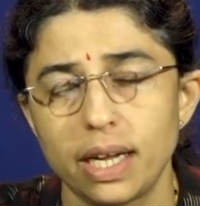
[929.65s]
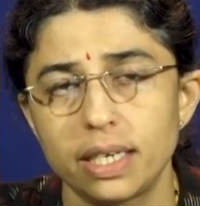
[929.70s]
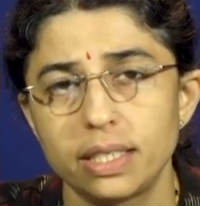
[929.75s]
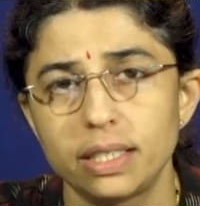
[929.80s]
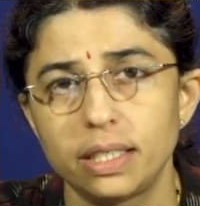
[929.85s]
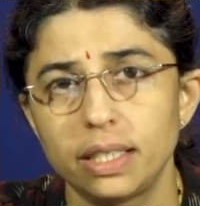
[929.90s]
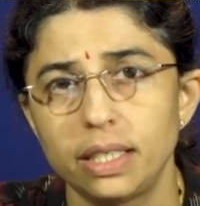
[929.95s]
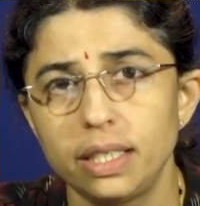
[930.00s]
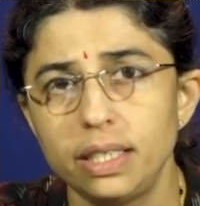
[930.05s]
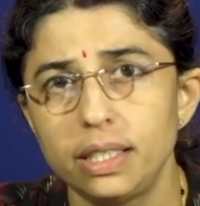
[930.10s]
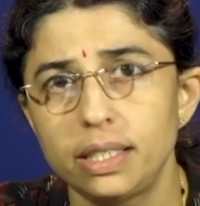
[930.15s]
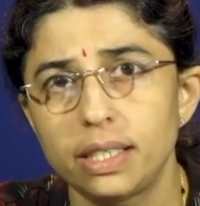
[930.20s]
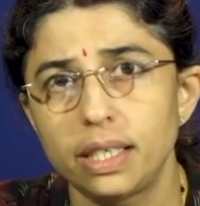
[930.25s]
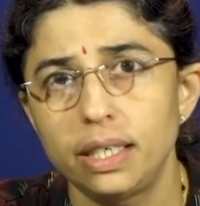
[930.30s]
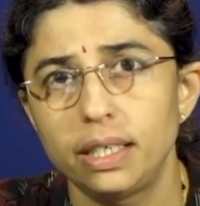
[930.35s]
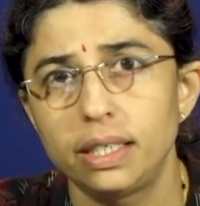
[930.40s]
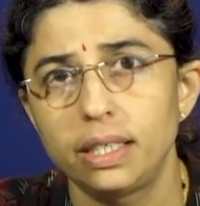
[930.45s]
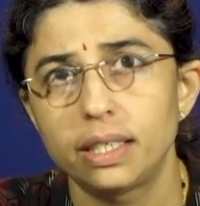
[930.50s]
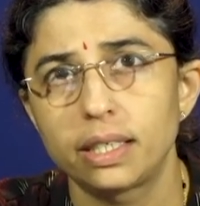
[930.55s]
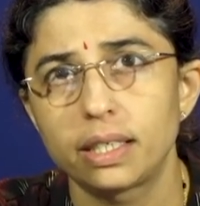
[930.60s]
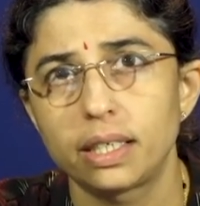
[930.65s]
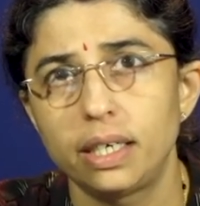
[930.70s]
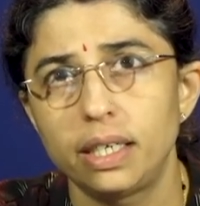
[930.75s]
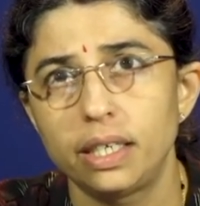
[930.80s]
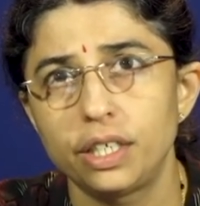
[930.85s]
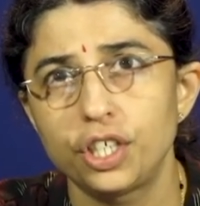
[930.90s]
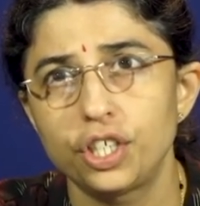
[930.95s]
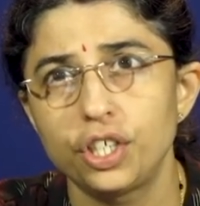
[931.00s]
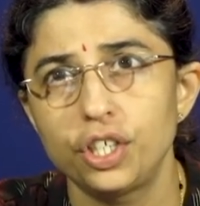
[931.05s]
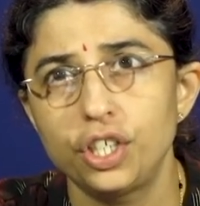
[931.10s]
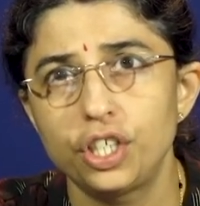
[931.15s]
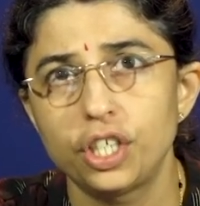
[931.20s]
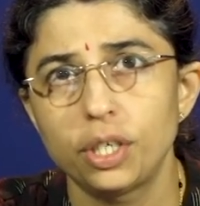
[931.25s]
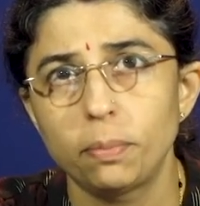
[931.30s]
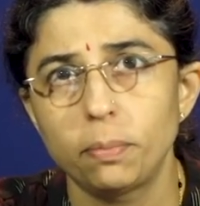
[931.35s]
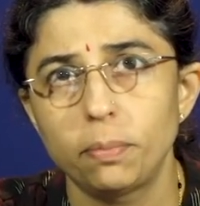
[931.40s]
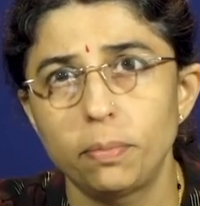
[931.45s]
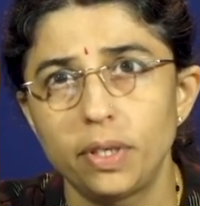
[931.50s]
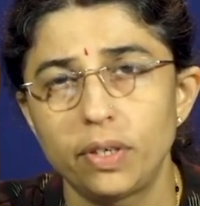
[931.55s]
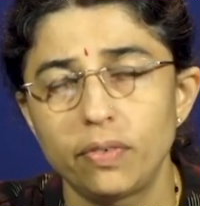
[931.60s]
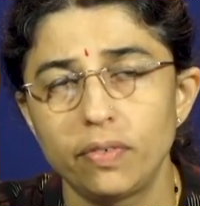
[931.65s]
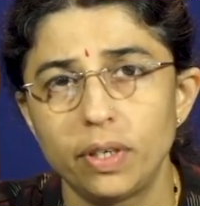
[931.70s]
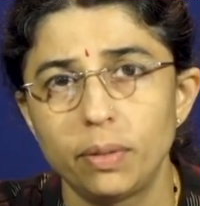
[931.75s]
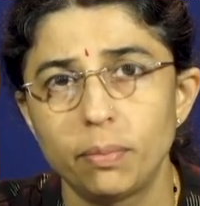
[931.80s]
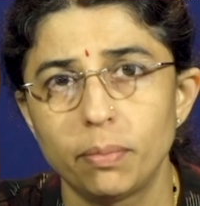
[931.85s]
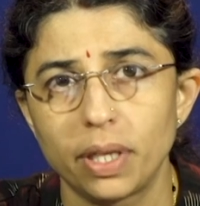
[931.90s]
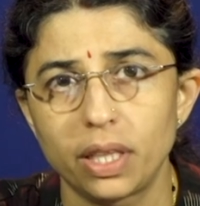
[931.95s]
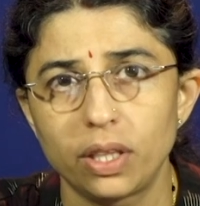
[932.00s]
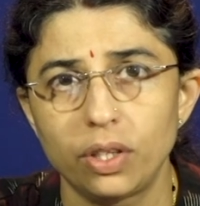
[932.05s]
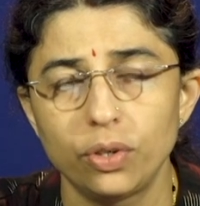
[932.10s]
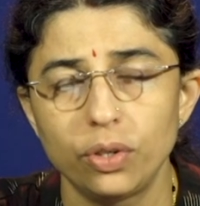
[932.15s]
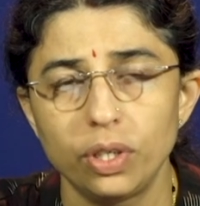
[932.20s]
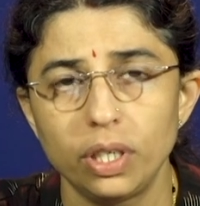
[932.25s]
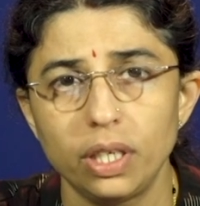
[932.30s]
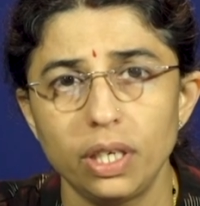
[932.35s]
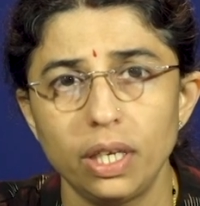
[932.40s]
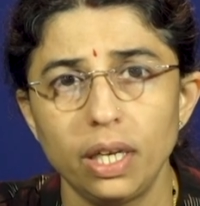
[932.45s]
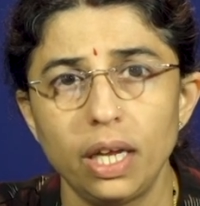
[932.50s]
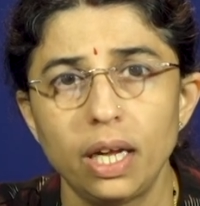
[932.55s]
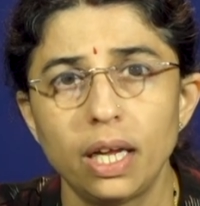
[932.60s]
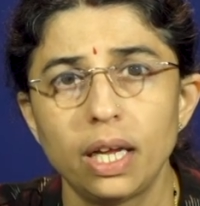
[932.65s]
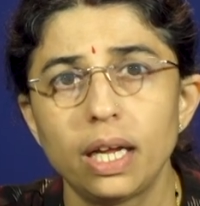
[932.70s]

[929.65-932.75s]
and there is an interrelationship between methionine